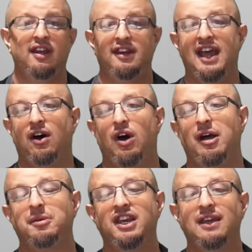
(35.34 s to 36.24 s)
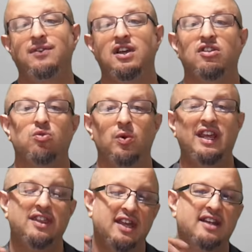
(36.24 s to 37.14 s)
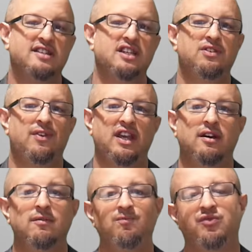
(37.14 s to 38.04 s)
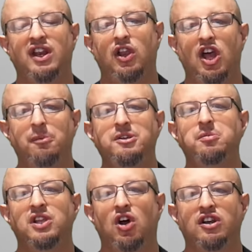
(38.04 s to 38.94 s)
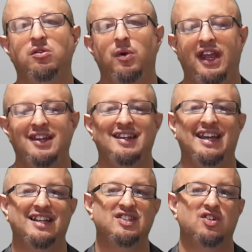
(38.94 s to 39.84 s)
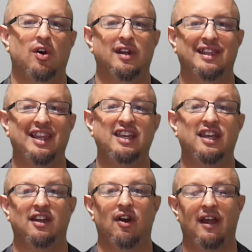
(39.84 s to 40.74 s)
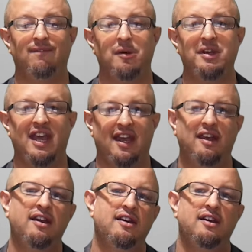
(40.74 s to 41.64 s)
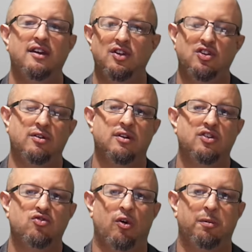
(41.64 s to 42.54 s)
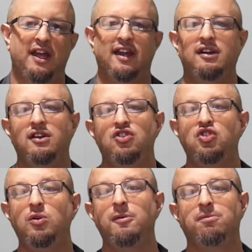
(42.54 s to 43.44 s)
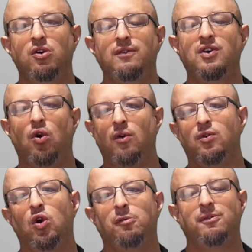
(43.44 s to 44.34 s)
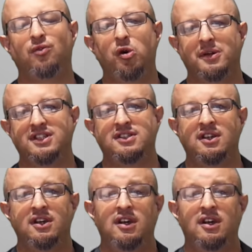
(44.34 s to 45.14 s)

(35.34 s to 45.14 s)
Now, I'm going to give you 3 things in this video that'll help you along your way to get started linking your FMEA to your control plan to improve your overall performance.